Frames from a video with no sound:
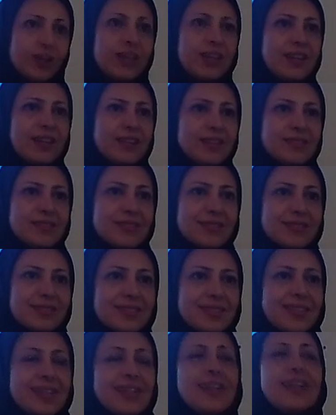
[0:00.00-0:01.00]
it
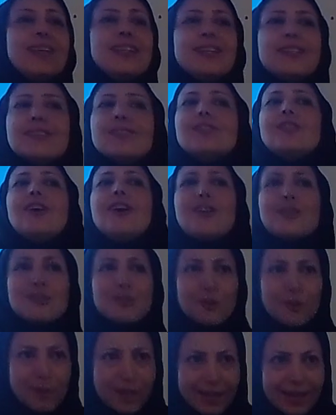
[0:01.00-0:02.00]
is not
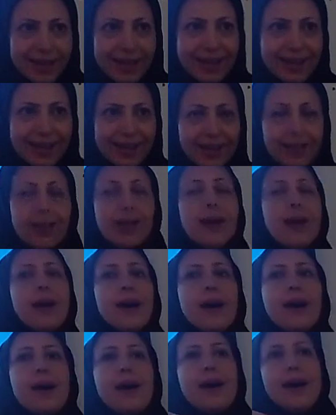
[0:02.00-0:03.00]
okay,
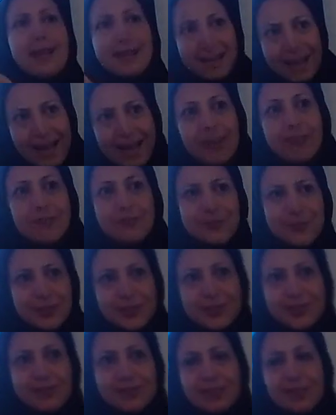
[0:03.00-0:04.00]
and
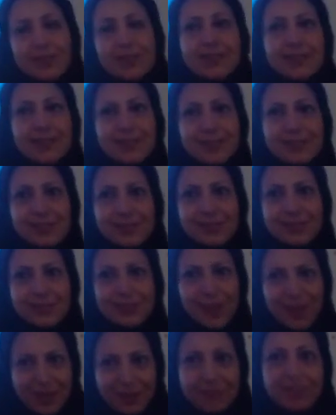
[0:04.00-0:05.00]
after the
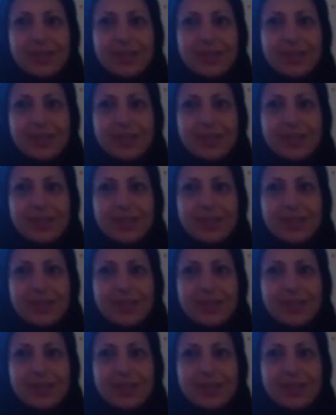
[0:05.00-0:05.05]
time